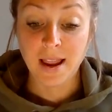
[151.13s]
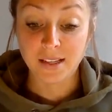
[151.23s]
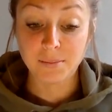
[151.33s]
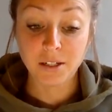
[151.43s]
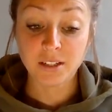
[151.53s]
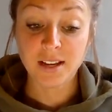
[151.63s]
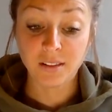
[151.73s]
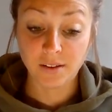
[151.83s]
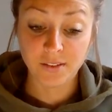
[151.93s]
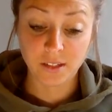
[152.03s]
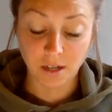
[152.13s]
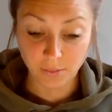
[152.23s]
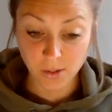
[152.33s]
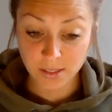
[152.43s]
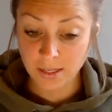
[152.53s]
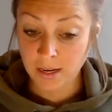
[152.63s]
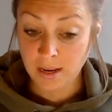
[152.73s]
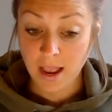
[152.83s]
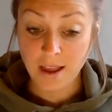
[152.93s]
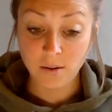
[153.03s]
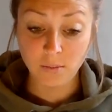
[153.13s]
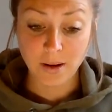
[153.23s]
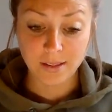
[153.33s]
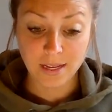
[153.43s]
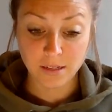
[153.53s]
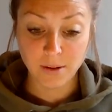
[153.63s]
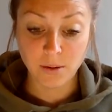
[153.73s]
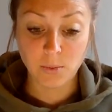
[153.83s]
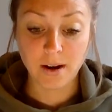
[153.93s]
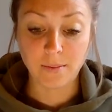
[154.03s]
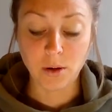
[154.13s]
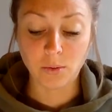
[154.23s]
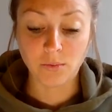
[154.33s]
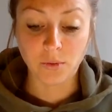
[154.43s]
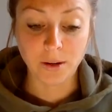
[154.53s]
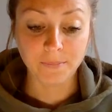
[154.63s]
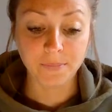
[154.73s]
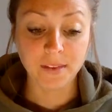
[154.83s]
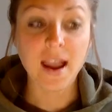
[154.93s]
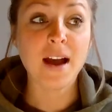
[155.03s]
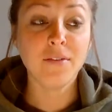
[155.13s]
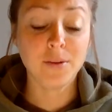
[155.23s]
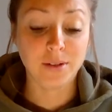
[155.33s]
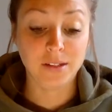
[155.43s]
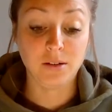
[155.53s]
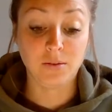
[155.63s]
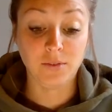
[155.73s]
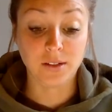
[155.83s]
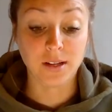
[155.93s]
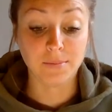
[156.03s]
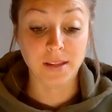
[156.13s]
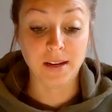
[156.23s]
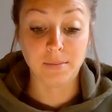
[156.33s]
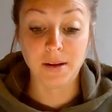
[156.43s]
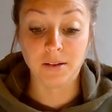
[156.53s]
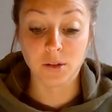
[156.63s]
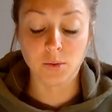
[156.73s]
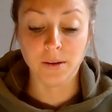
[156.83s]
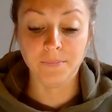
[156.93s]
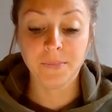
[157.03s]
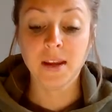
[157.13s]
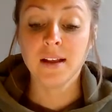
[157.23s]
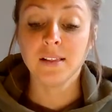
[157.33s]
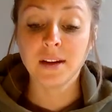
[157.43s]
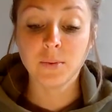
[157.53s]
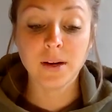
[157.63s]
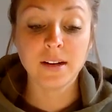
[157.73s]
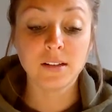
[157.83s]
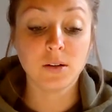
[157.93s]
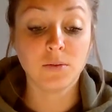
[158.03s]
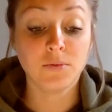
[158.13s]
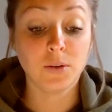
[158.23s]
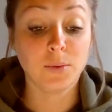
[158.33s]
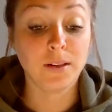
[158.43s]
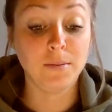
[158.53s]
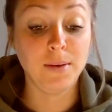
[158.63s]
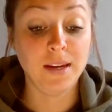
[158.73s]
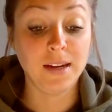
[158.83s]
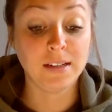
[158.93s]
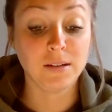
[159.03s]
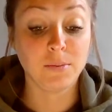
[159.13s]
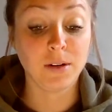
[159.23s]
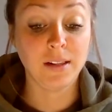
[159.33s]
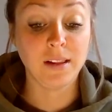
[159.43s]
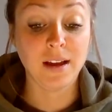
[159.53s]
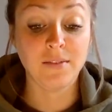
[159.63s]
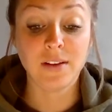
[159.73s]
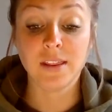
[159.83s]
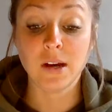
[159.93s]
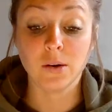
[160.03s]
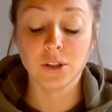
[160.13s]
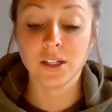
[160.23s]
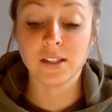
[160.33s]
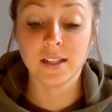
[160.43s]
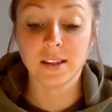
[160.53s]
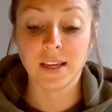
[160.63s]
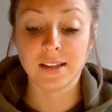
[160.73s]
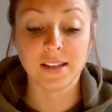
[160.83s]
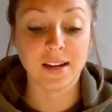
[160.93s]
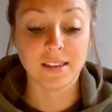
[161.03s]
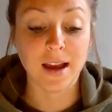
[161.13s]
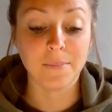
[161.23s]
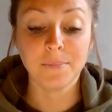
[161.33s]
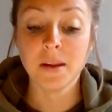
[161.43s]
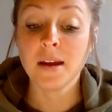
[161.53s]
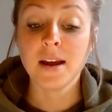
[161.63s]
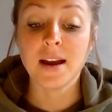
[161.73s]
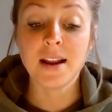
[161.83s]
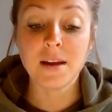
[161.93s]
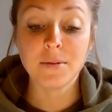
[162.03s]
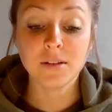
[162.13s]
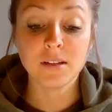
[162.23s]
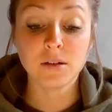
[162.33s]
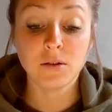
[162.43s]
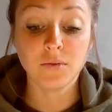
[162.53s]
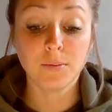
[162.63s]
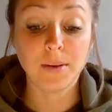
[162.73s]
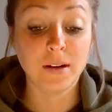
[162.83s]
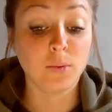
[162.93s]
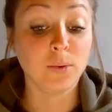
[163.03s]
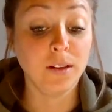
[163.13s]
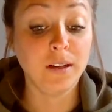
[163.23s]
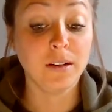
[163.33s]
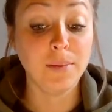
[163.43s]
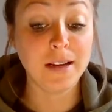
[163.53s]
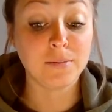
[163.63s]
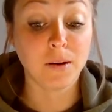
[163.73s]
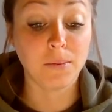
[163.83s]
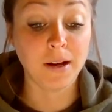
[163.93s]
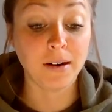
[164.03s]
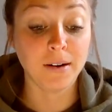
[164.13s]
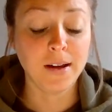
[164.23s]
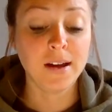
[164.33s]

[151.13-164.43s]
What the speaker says: As much as I love Star Wars, I don't want that to be what I'm known for. Everyone's known for something in middle school. Like Reed is known for really being into marine life and the oceans and things like that. And Amos is known for being a really good baseball player.